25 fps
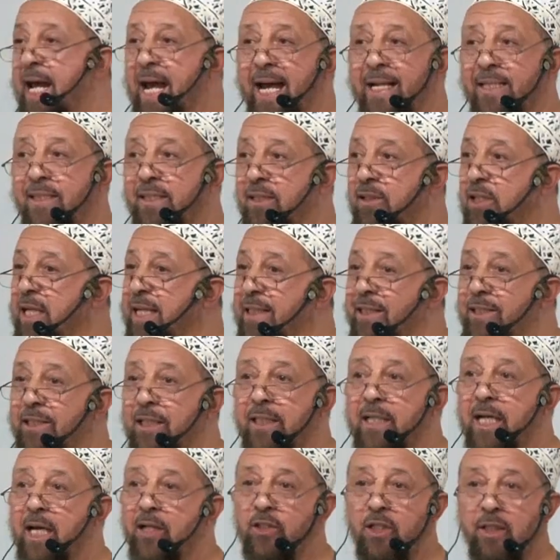ants think
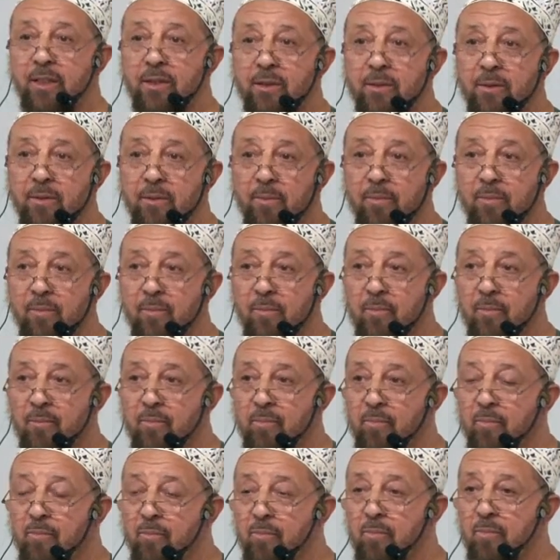together.
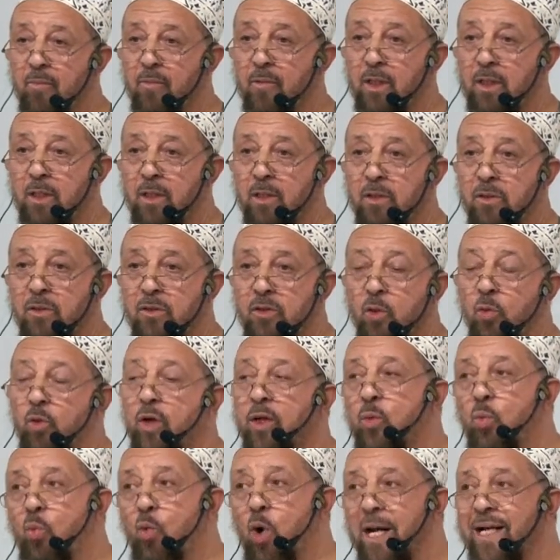So
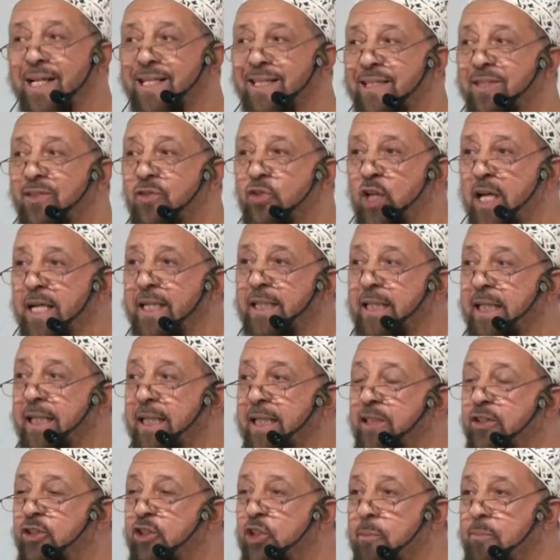when one is thinking
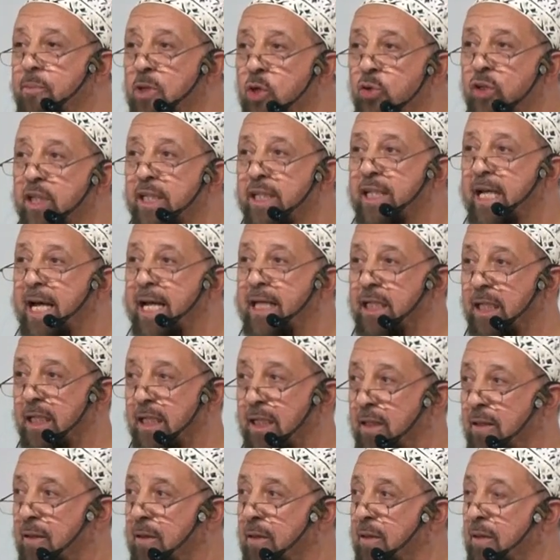and communicating,
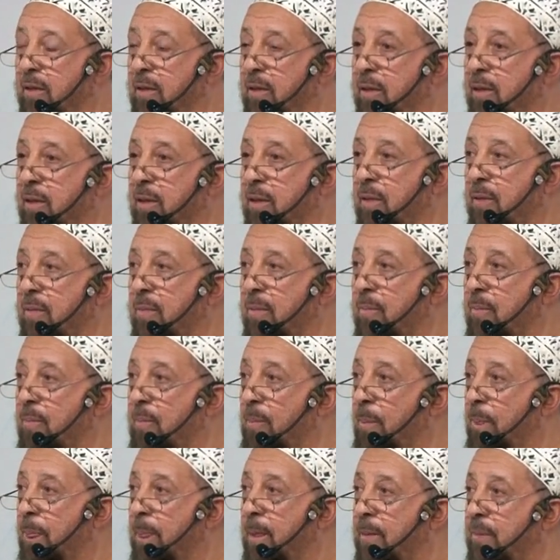
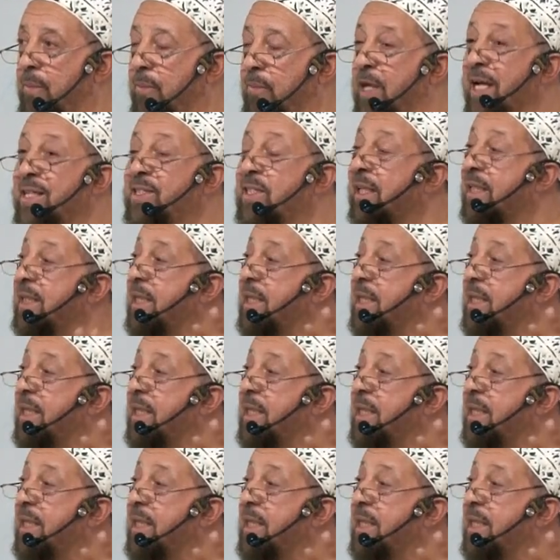there's a